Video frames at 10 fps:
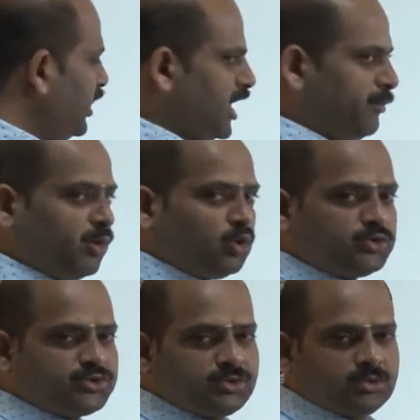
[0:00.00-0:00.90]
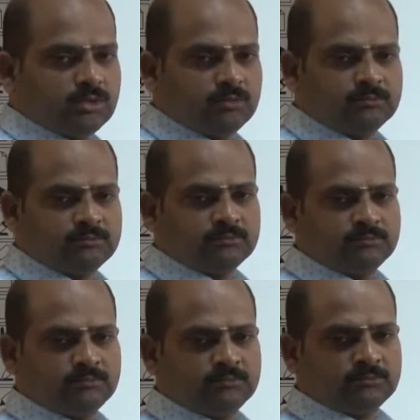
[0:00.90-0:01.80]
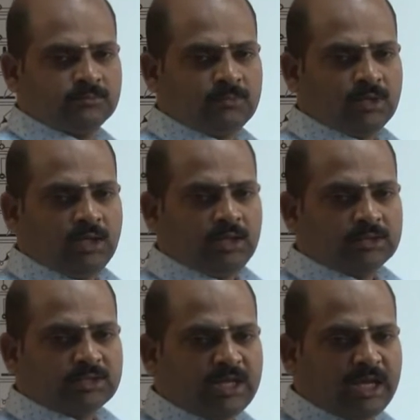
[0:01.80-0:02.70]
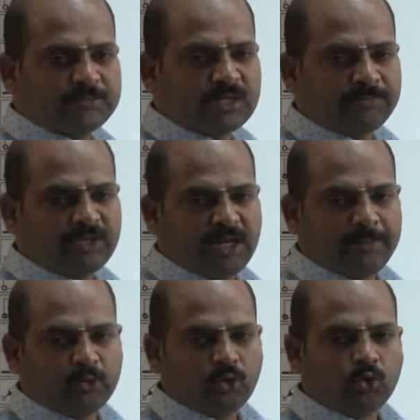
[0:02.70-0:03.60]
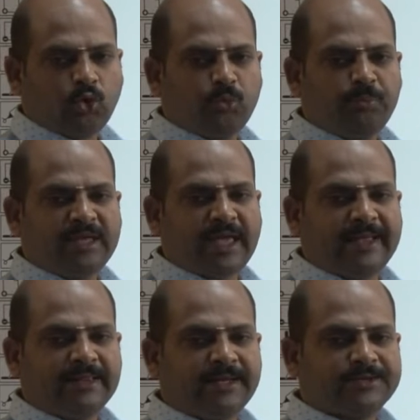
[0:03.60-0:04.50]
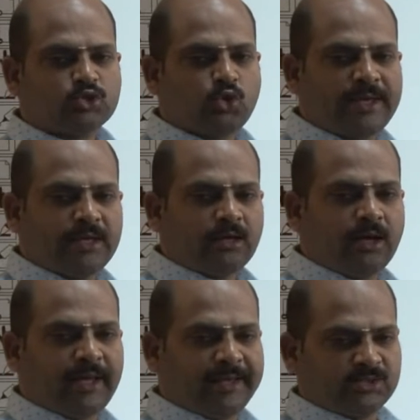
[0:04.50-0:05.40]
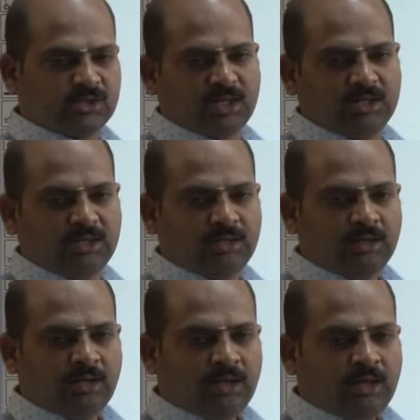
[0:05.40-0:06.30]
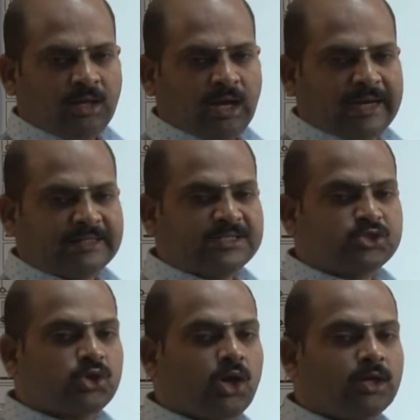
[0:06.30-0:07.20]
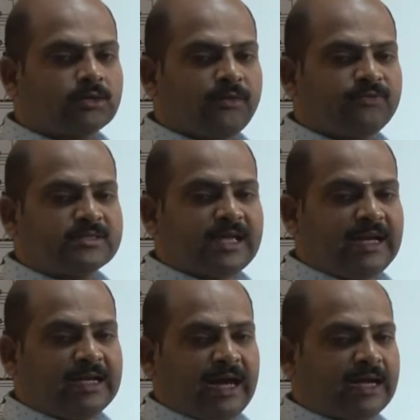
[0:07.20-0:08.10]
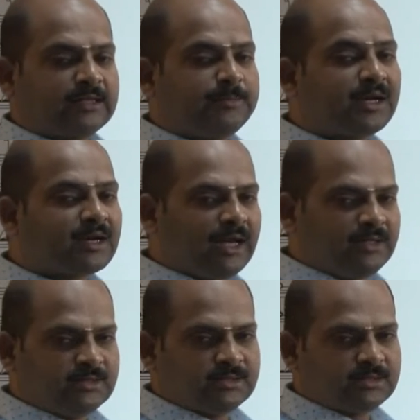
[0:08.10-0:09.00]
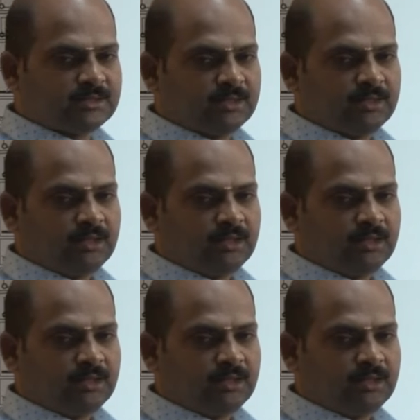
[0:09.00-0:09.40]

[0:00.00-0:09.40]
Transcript: neighborhoods. The shapes of the neighborhood could be either a square or hexagonal. At the start of this algorithm runs